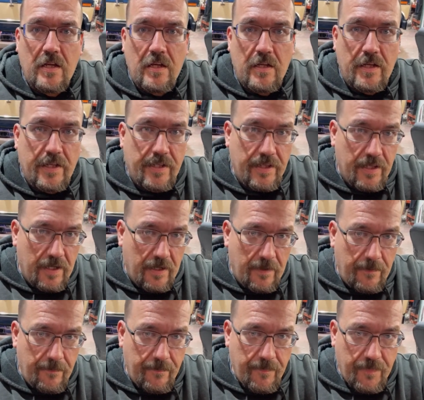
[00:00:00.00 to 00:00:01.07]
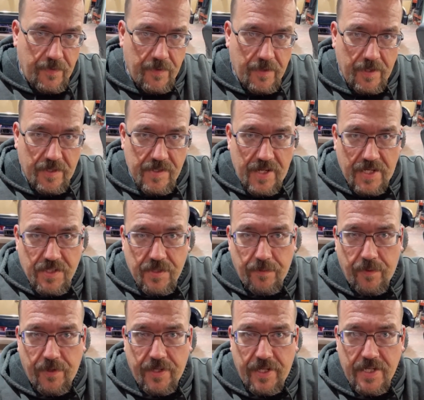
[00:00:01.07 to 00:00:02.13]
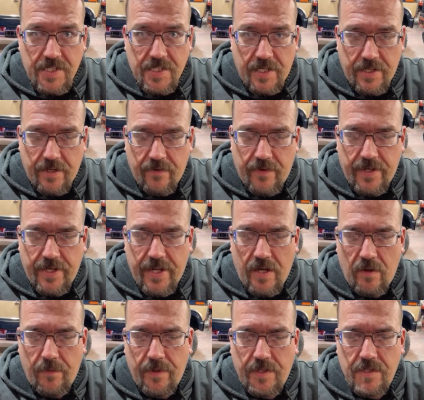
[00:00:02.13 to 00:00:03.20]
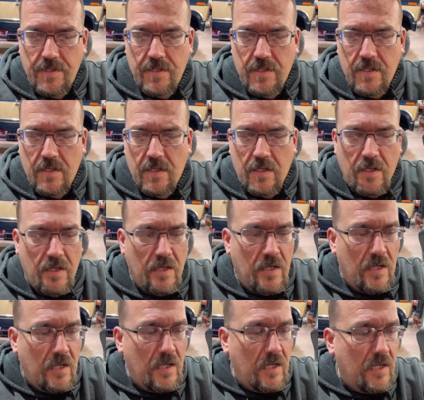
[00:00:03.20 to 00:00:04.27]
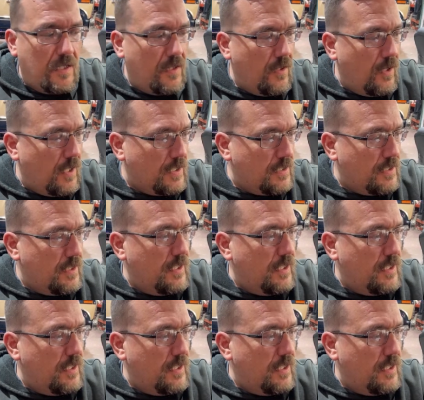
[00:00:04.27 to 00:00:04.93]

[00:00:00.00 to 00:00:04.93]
And it's actually pretty nice out here right now, but it's not